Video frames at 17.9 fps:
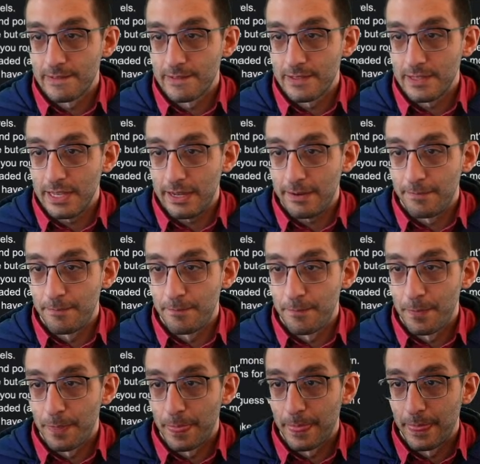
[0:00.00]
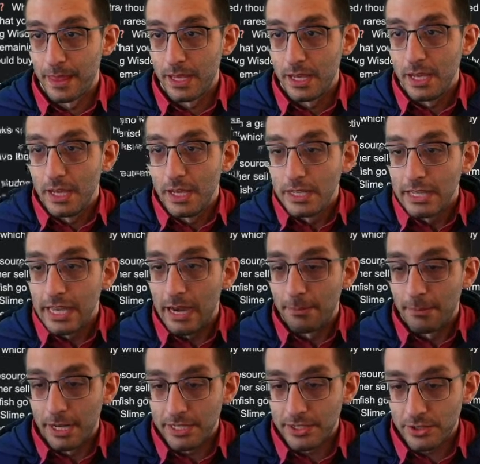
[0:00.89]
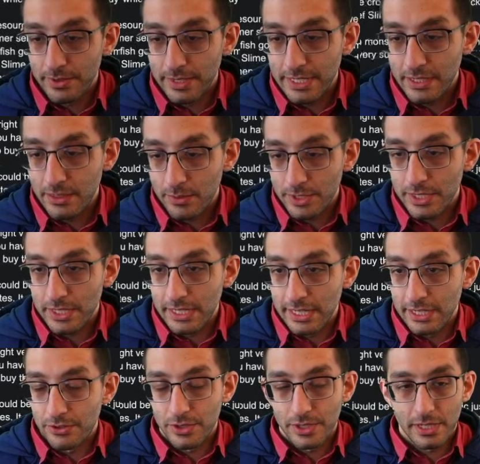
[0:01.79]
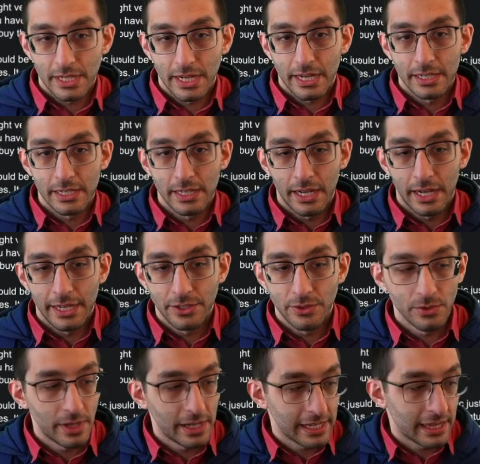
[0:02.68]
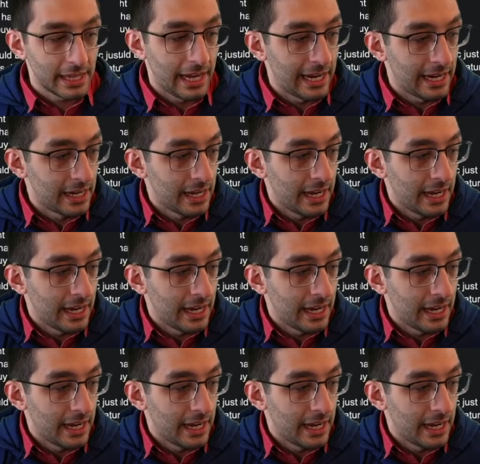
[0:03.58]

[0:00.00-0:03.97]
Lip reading: Yeah. Yeah, monster raising was an interesting idea. I do like that.